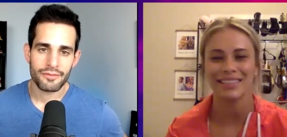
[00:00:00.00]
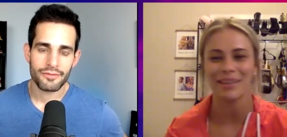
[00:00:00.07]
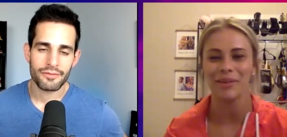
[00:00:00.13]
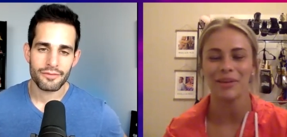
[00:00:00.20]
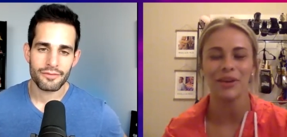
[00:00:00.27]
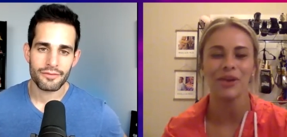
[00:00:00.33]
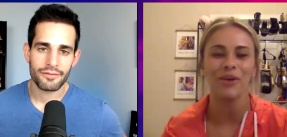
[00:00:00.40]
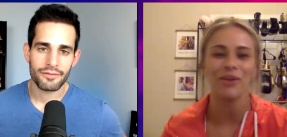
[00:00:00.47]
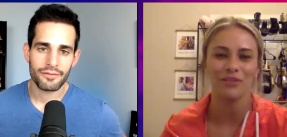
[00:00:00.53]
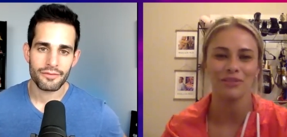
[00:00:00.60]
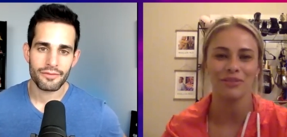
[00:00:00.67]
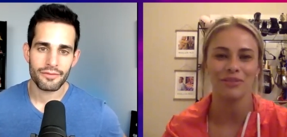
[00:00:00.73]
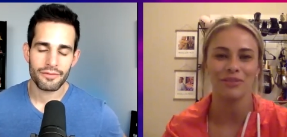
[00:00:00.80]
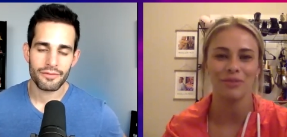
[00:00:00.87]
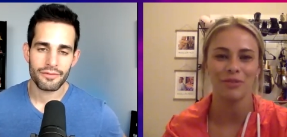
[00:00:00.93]
Speaker 1: some, you
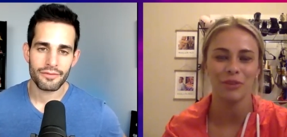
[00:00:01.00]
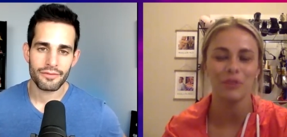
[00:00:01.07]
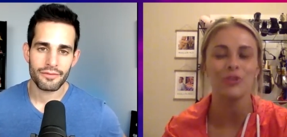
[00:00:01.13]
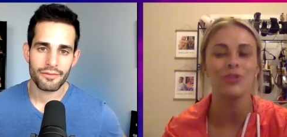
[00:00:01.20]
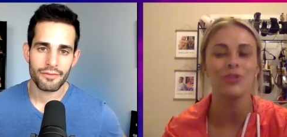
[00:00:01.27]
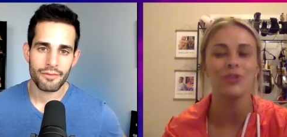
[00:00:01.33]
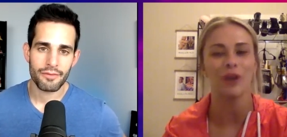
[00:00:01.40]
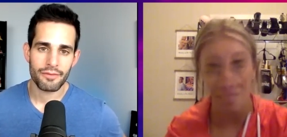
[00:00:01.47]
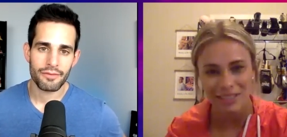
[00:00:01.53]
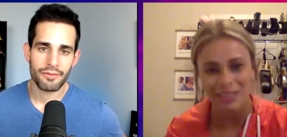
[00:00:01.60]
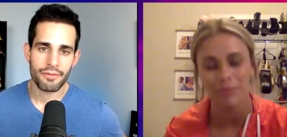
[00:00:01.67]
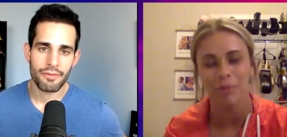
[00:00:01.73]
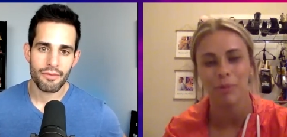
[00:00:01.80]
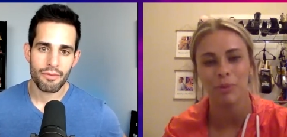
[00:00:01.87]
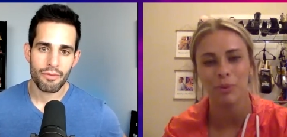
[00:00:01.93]
know, those are
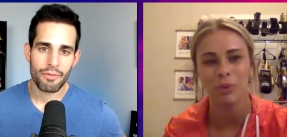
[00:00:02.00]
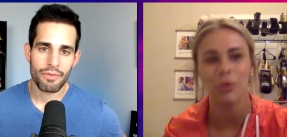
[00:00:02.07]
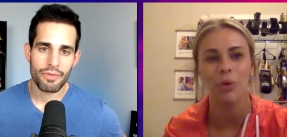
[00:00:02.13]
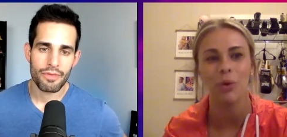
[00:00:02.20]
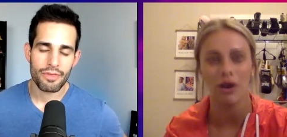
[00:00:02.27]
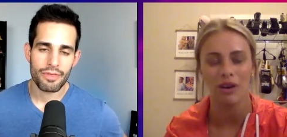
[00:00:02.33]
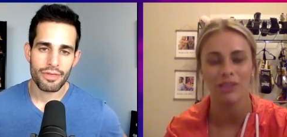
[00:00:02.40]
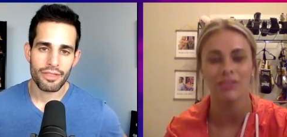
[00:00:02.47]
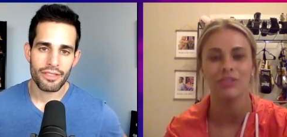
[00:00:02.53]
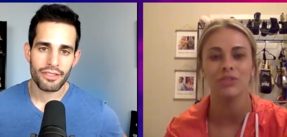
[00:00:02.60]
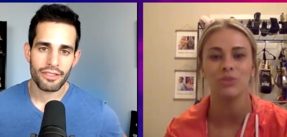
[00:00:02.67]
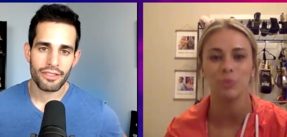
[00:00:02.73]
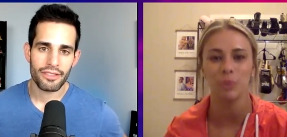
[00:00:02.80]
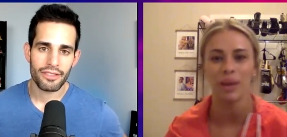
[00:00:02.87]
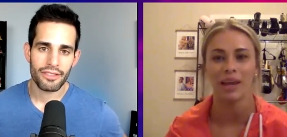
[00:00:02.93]
obviously people who aren't
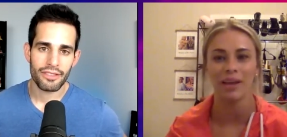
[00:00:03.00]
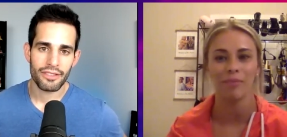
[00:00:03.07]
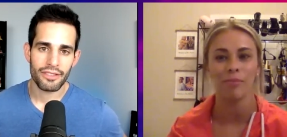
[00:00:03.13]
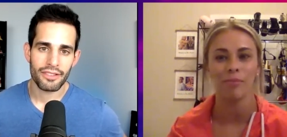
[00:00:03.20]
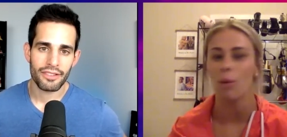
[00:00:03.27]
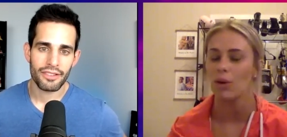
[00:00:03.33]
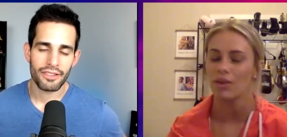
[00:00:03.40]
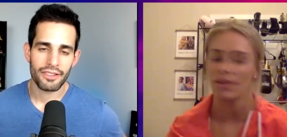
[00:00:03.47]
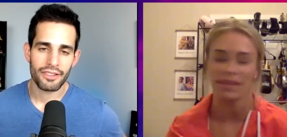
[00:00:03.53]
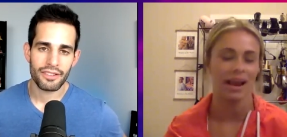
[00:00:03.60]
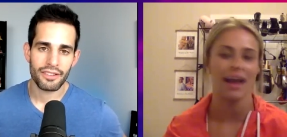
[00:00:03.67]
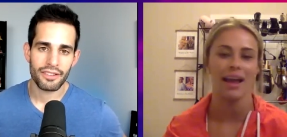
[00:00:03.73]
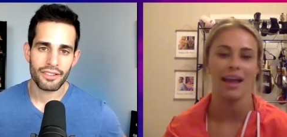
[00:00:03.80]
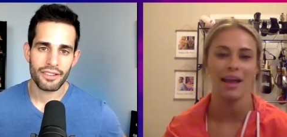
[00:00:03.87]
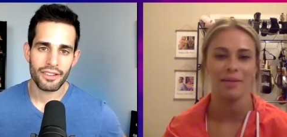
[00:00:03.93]
doing more than
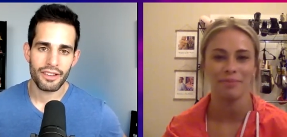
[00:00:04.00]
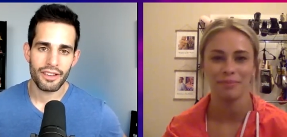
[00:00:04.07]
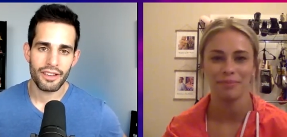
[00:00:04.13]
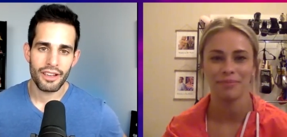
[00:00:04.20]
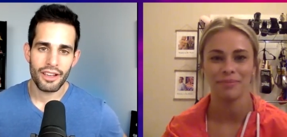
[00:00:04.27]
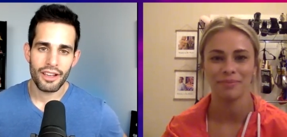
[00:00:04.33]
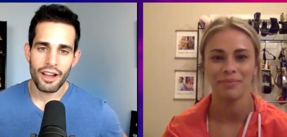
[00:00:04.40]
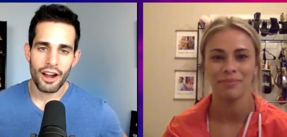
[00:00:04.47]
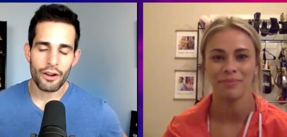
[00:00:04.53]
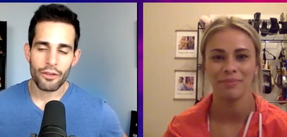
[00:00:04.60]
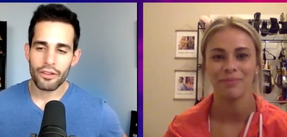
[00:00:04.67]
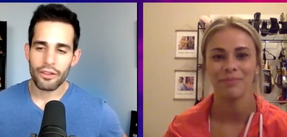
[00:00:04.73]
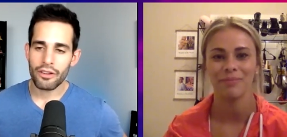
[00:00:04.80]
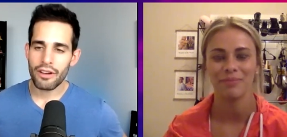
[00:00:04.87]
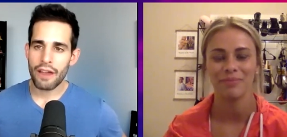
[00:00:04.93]
I am.
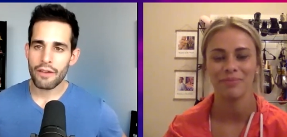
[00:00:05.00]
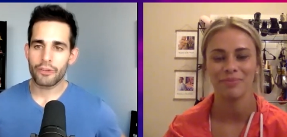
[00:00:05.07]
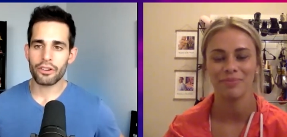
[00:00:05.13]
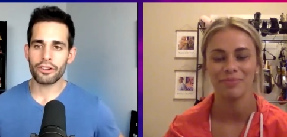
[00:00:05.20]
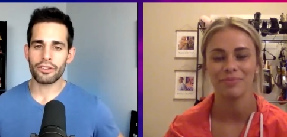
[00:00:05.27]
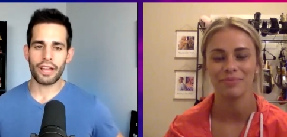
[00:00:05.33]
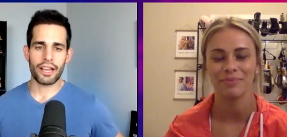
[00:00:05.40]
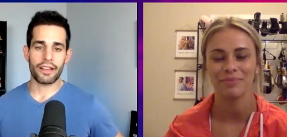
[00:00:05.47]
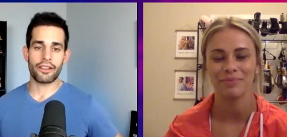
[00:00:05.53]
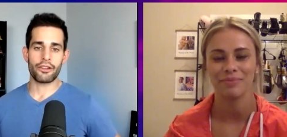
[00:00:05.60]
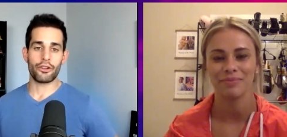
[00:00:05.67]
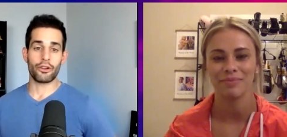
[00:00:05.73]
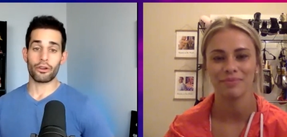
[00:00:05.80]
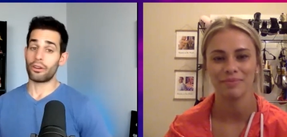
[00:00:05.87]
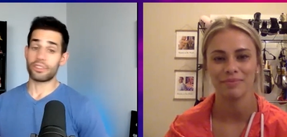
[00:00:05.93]
Speaker 2: Are there ever
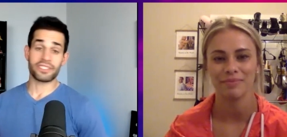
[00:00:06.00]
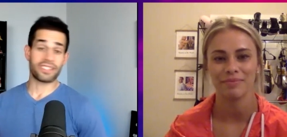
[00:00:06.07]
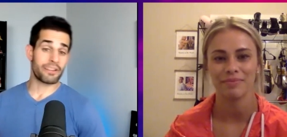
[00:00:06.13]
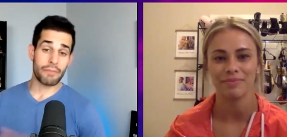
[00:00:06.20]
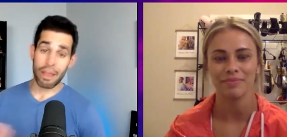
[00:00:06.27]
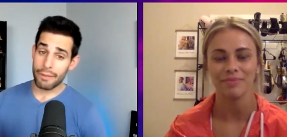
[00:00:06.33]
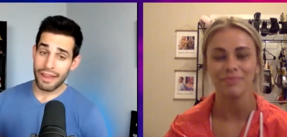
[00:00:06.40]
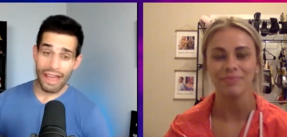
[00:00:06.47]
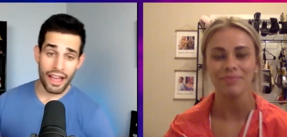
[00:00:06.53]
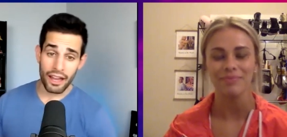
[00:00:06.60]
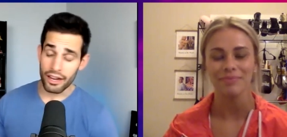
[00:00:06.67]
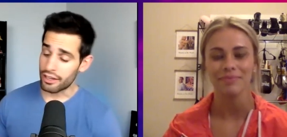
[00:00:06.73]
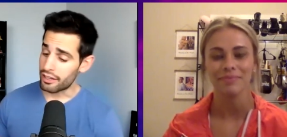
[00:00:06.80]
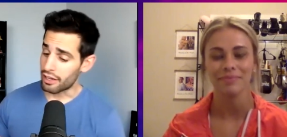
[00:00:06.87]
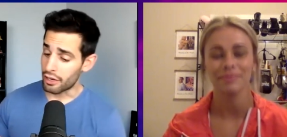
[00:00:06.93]
like girls that have maybe
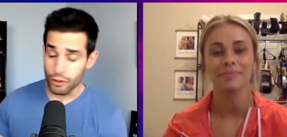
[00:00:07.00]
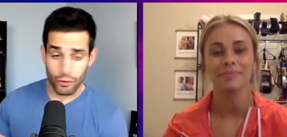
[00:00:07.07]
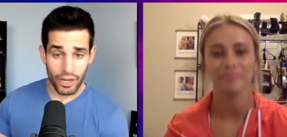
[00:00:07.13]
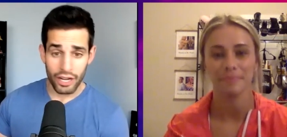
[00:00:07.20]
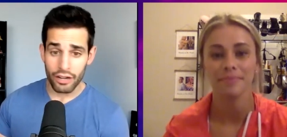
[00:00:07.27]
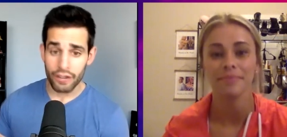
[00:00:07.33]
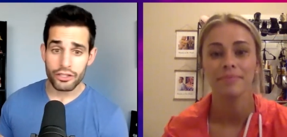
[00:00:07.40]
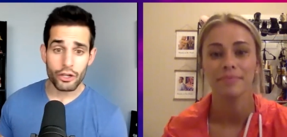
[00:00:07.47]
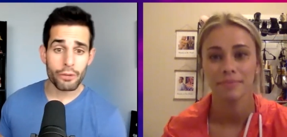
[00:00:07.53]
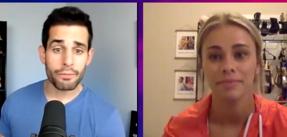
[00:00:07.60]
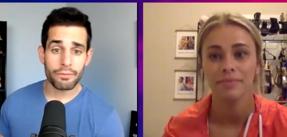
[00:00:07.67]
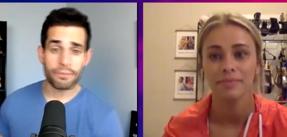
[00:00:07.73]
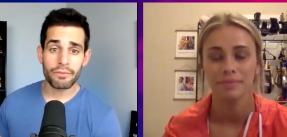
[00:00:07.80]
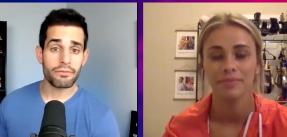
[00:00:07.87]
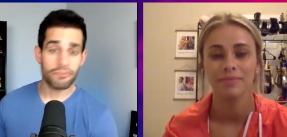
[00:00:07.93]
had a drink or
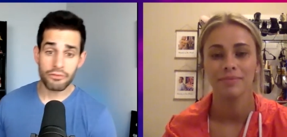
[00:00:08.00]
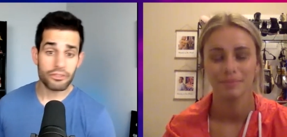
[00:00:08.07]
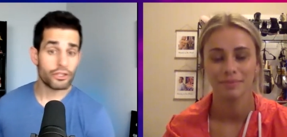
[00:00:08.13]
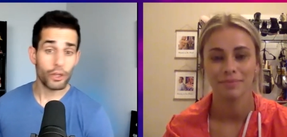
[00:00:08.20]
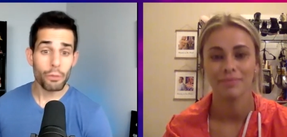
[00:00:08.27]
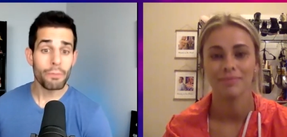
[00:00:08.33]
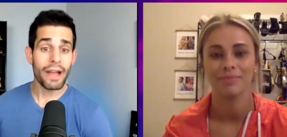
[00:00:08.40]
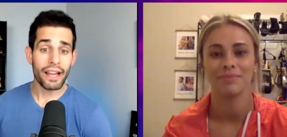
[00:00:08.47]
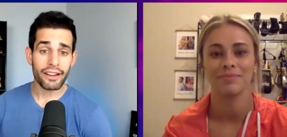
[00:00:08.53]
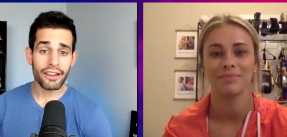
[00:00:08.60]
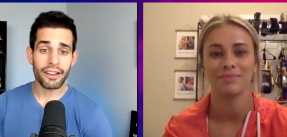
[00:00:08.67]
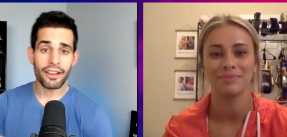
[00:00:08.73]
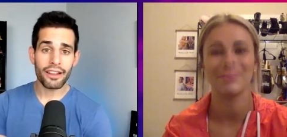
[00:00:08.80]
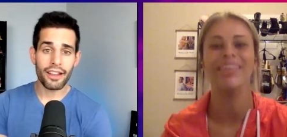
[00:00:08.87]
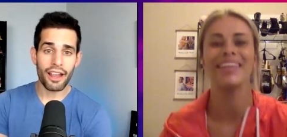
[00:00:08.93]
too
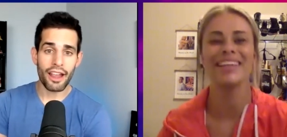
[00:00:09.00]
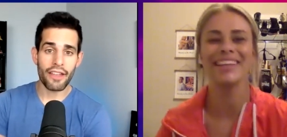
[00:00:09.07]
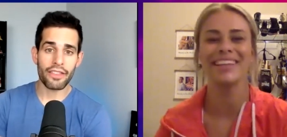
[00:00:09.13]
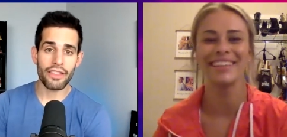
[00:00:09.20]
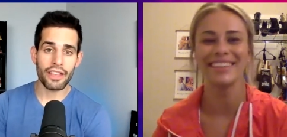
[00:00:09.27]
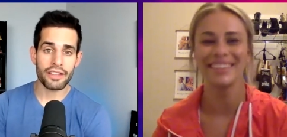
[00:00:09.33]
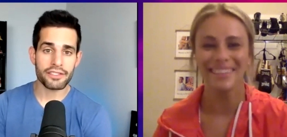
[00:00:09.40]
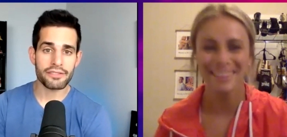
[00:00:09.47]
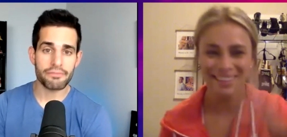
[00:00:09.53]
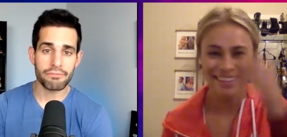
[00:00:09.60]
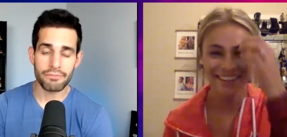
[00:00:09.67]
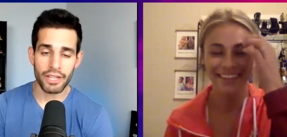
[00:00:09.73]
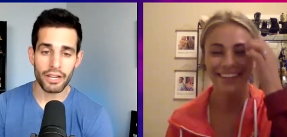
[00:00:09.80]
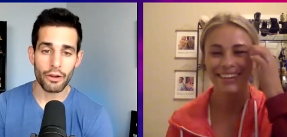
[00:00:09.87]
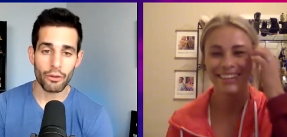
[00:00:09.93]
many, and they,
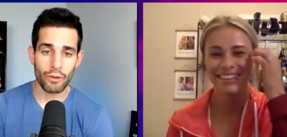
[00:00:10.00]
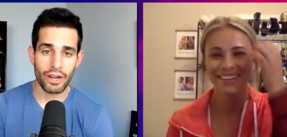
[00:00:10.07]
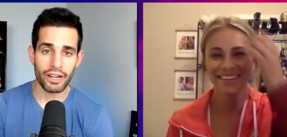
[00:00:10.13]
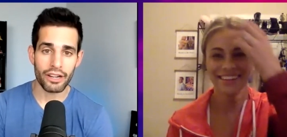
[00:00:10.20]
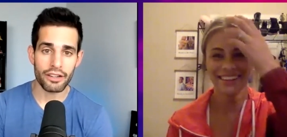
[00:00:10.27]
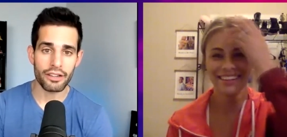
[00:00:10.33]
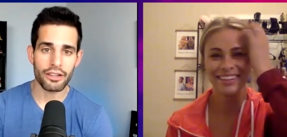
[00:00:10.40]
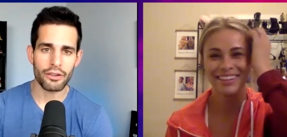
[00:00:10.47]
you know, run into